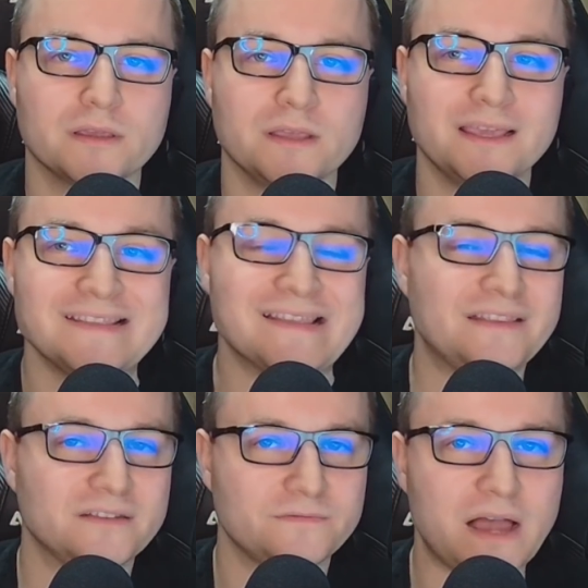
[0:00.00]
in an
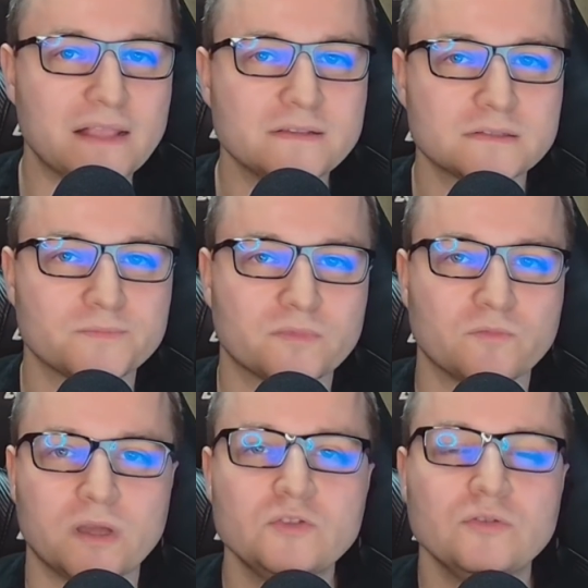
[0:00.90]
advance
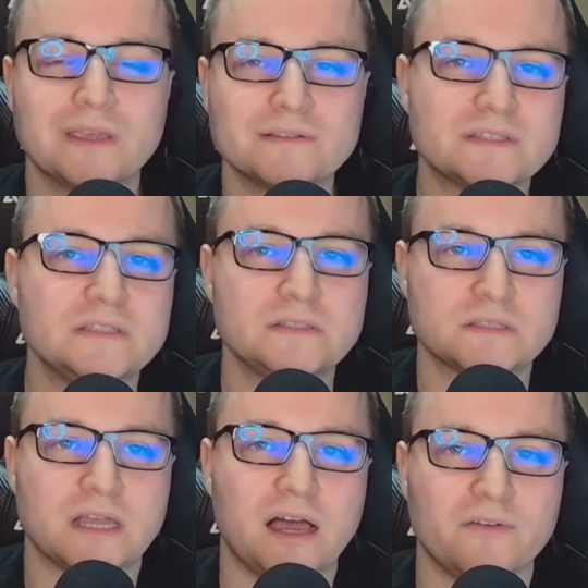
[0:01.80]
when you can see
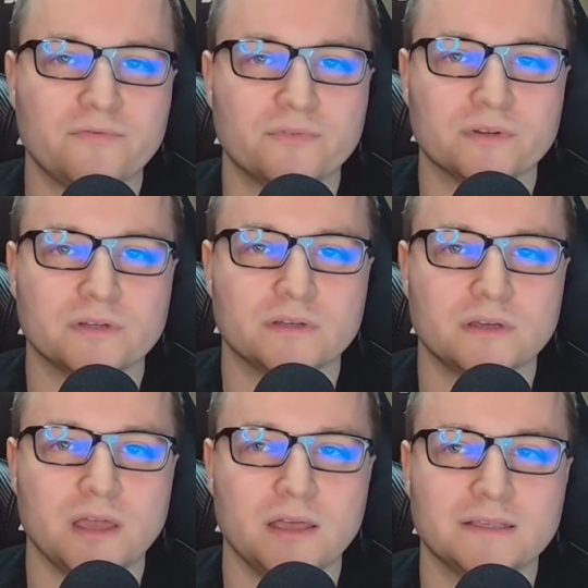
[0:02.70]
stuff the
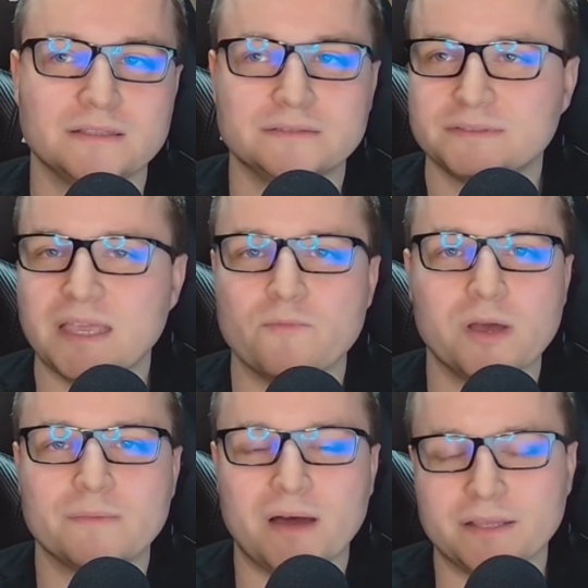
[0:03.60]
same
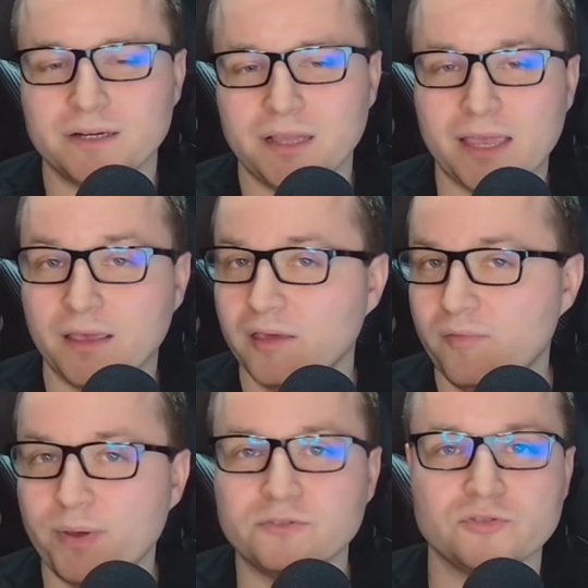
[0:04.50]
manner like
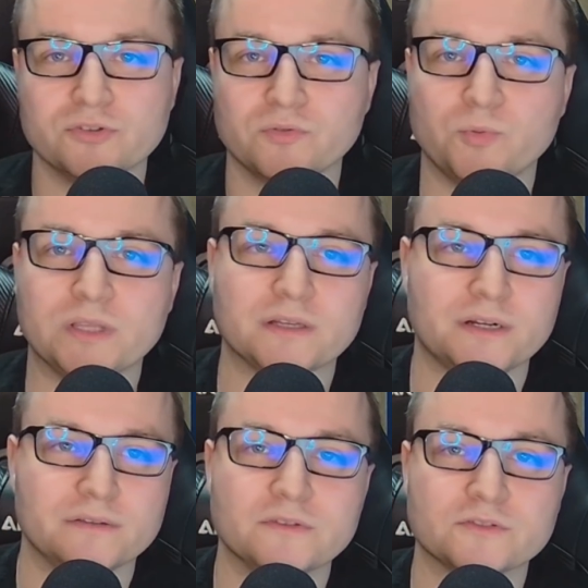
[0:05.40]
Patreon,
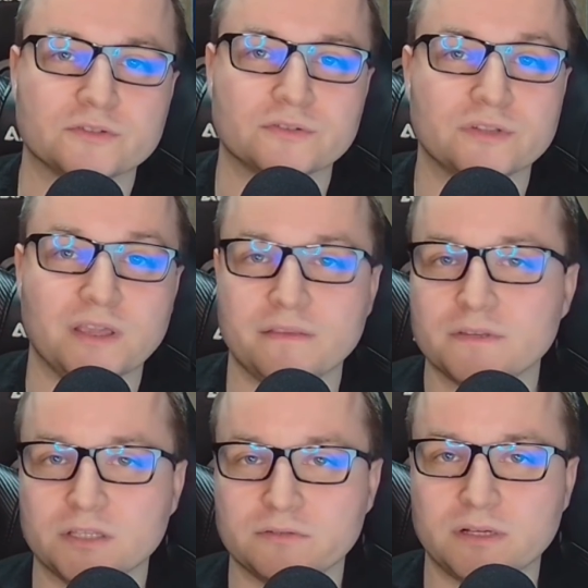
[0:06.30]
Twitter, Discord,
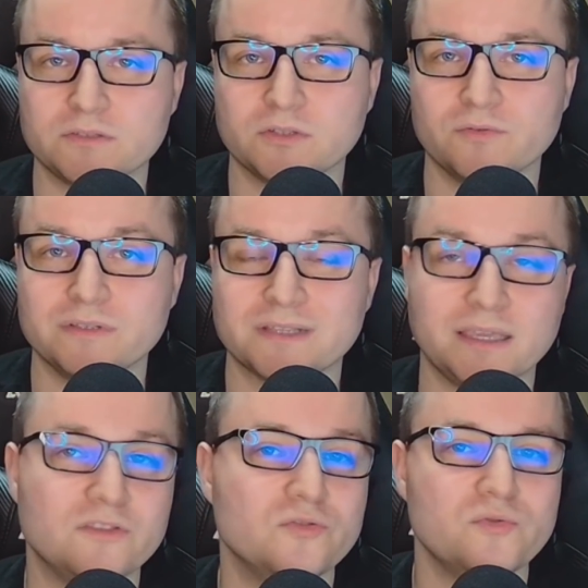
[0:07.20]
etc. So it's
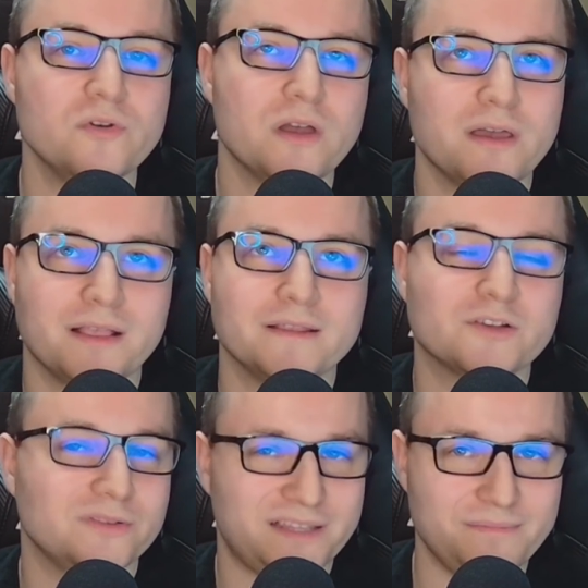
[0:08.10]
like a new, let's
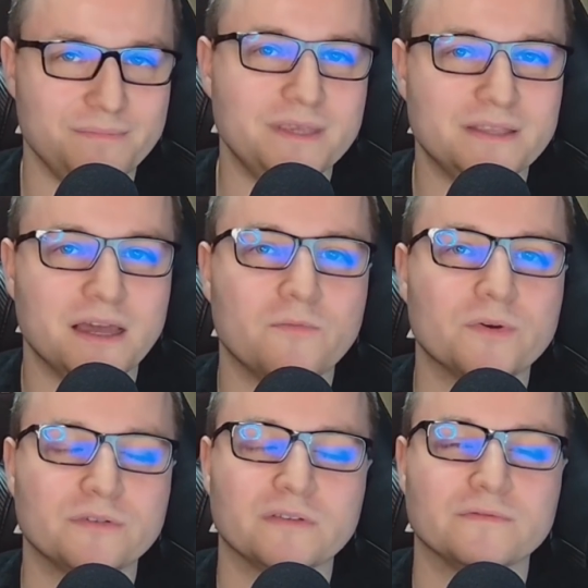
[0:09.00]
call it a media where
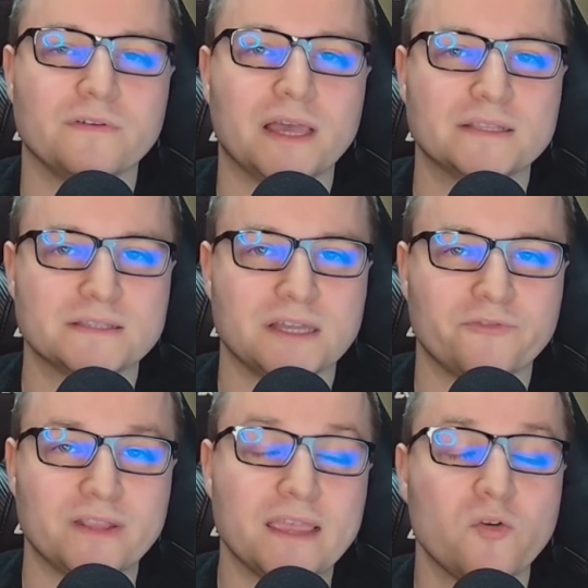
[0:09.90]
you can find
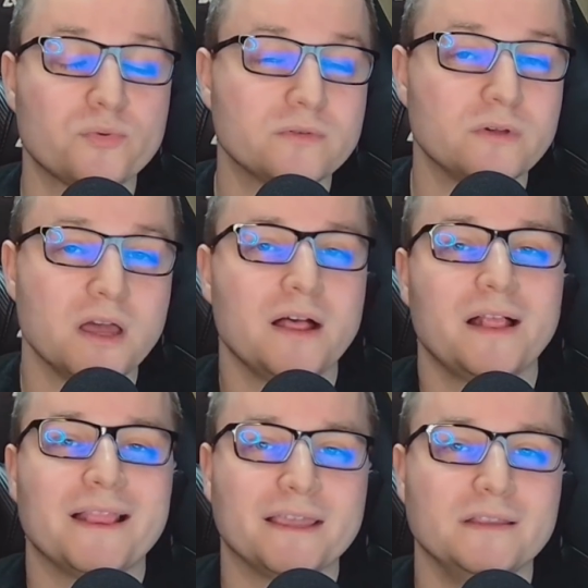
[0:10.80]
stuff. And I hope you
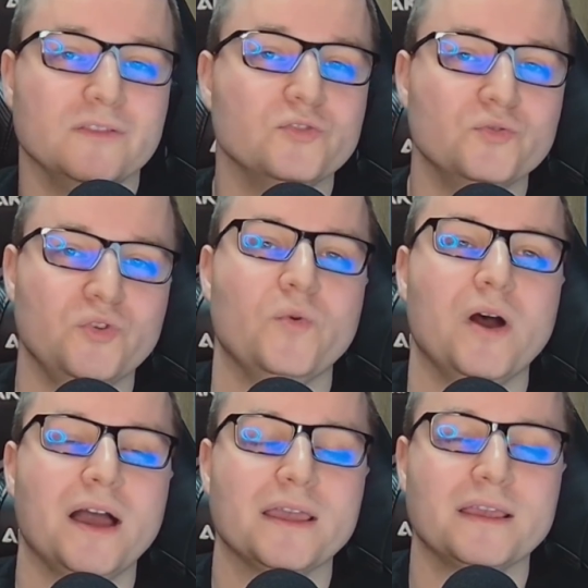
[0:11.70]
like the new
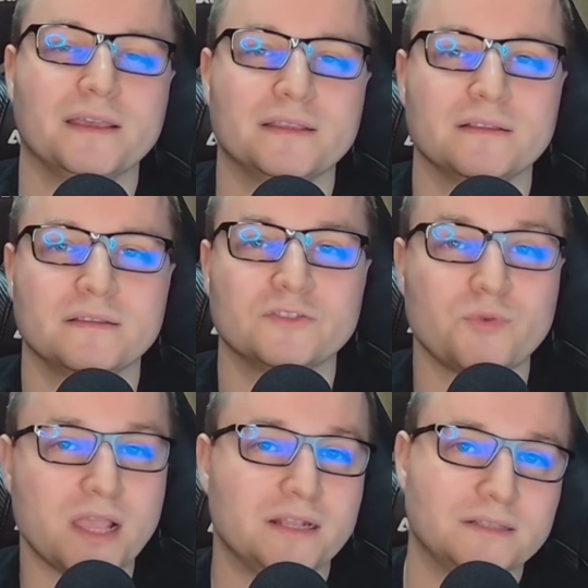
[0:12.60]
UI and the
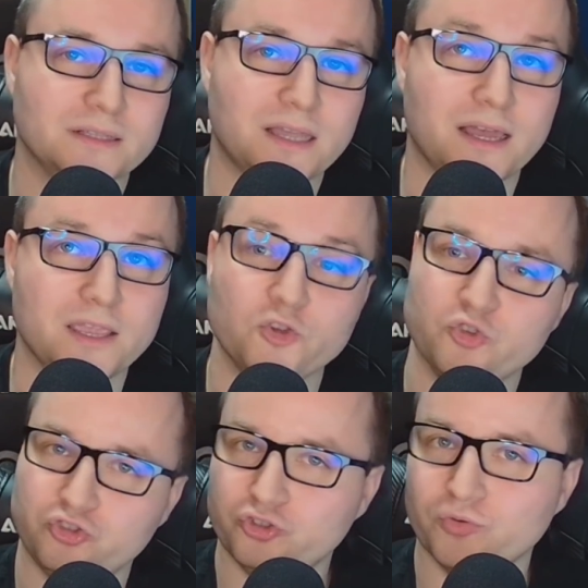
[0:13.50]
trailer that I
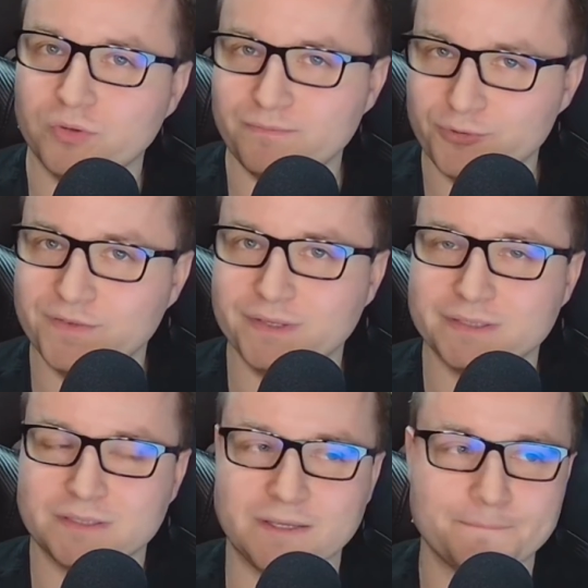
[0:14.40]
showed previously.